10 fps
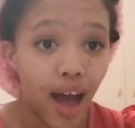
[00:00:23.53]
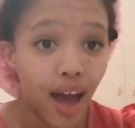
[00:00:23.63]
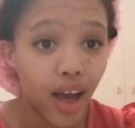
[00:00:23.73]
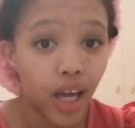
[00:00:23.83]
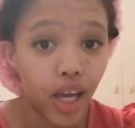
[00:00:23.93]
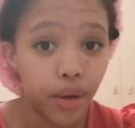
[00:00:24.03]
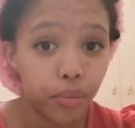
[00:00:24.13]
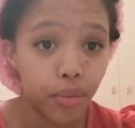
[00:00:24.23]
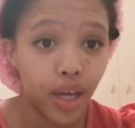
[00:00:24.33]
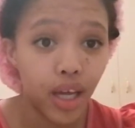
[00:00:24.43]
I
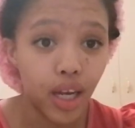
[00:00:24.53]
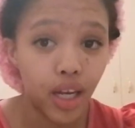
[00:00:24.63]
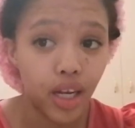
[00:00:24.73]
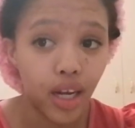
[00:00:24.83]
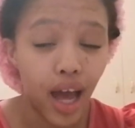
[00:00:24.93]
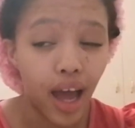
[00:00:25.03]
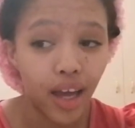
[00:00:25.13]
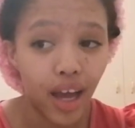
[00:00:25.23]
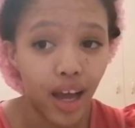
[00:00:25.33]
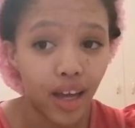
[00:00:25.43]
am an,
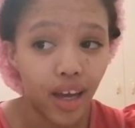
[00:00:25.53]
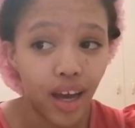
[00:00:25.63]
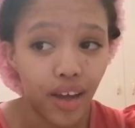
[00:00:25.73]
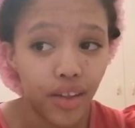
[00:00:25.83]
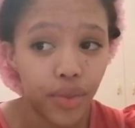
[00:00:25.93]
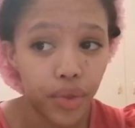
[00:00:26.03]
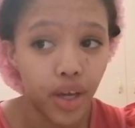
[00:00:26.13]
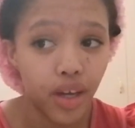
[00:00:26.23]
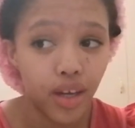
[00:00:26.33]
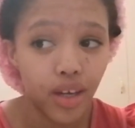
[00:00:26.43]
I, I, I
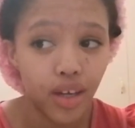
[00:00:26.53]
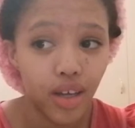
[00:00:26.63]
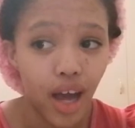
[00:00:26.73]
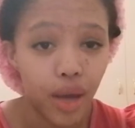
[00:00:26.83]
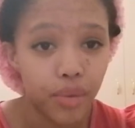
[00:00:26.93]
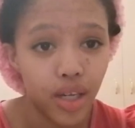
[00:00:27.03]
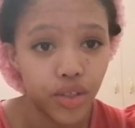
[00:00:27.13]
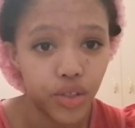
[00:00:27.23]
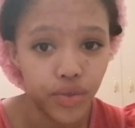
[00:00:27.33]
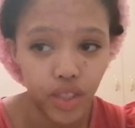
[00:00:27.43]
think I'm an
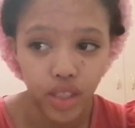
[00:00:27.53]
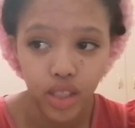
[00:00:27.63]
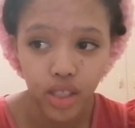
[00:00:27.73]
introvert.